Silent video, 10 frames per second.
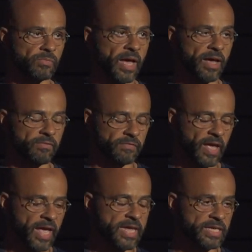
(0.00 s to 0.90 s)
have
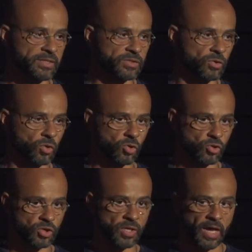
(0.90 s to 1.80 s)
hate
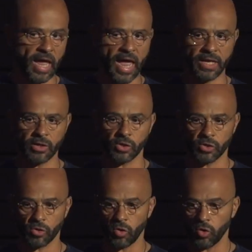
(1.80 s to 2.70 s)
or
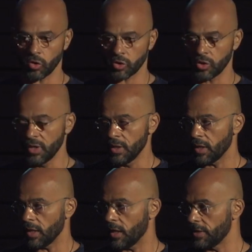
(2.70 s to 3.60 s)
anger or
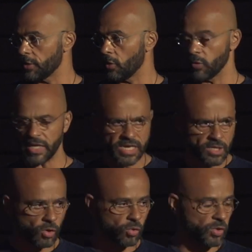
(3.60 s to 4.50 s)

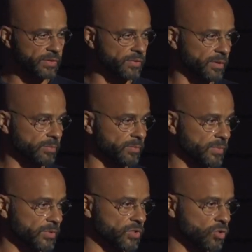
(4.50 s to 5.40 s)
ego in them
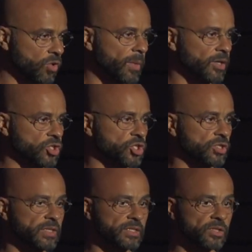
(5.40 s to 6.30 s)
so much
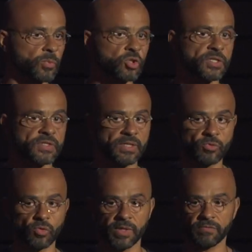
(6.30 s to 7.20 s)
that it pushes them
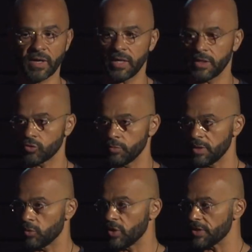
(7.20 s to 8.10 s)
to be violent, to
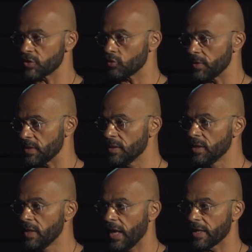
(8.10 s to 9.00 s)
be bullies, to be
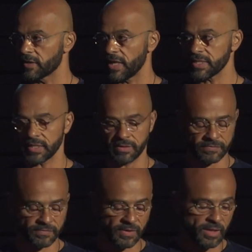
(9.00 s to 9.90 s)

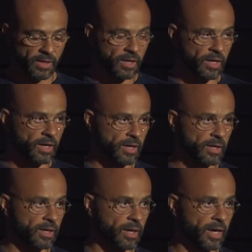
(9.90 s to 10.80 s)
aggressive.
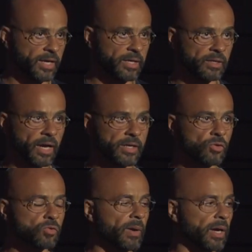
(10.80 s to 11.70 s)
I
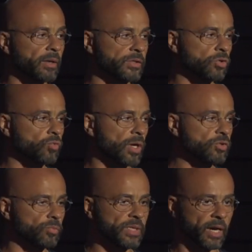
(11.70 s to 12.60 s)
don't
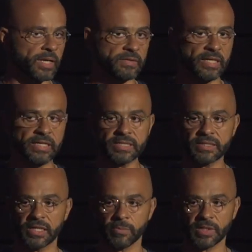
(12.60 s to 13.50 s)
want to be
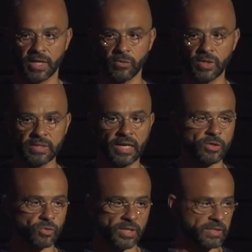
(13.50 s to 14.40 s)
idealistic, but I will tell
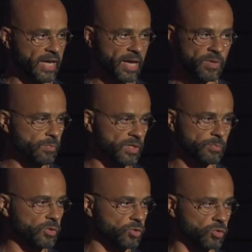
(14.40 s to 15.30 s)
you that happy
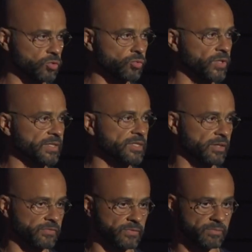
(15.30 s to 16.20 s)
people don't do that
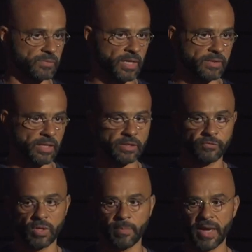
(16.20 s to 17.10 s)
stuff, and that
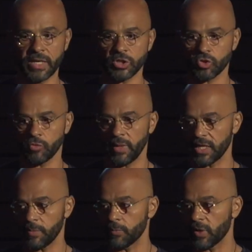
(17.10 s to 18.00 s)
if we manage to
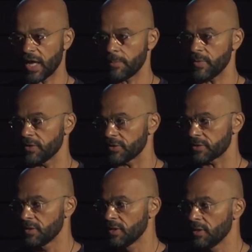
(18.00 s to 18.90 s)
make people happier,
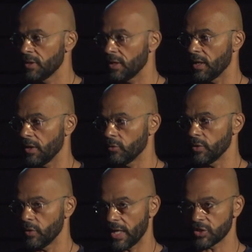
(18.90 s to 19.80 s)

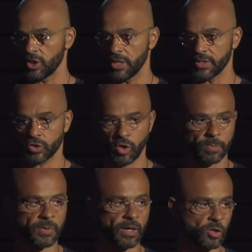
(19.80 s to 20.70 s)
we will actually
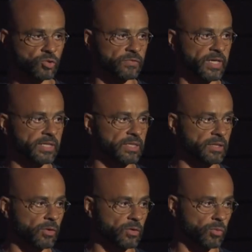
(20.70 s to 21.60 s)
stop a lot of that in
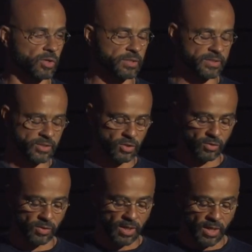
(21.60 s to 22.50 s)
our world. And
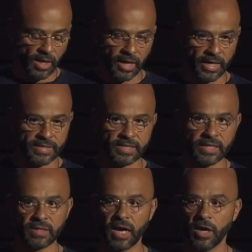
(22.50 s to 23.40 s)
so I
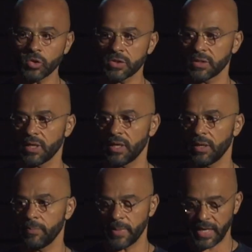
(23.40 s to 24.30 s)
set out
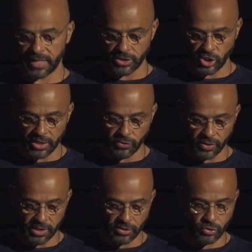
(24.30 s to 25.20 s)
back in
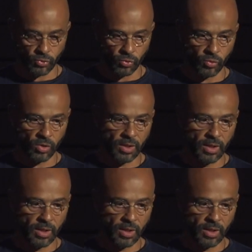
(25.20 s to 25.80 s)
January to